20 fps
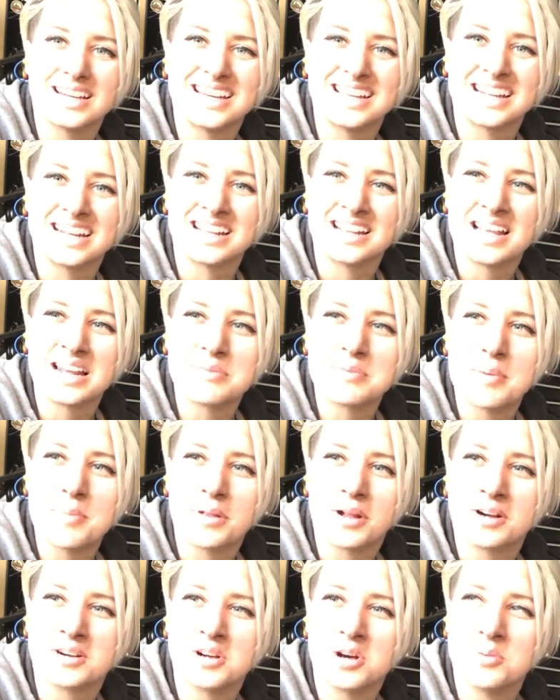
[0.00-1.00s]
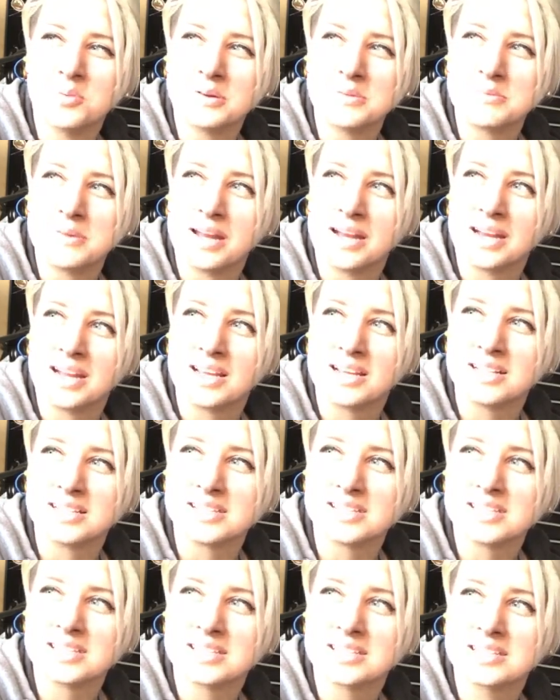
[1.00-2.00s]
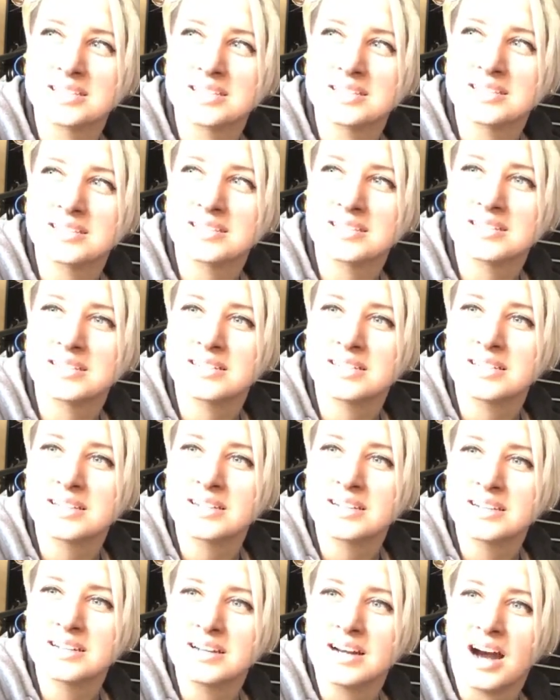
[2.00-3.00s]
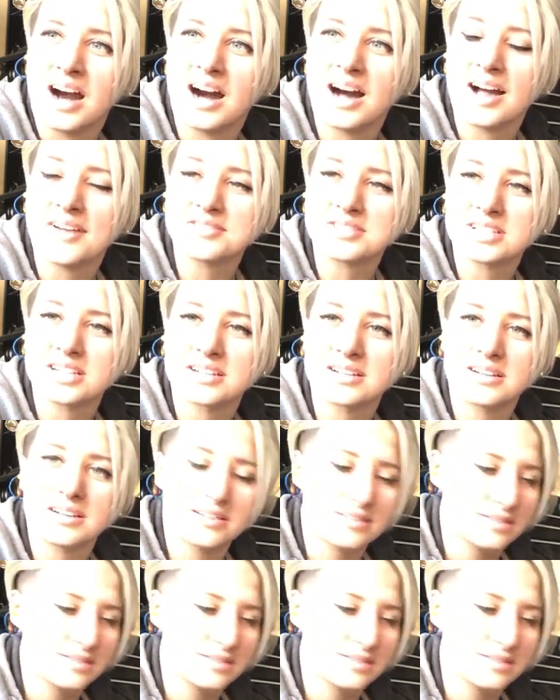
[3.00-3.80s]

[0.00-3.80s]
And a lot of people aren't open Mondays. I'll have to.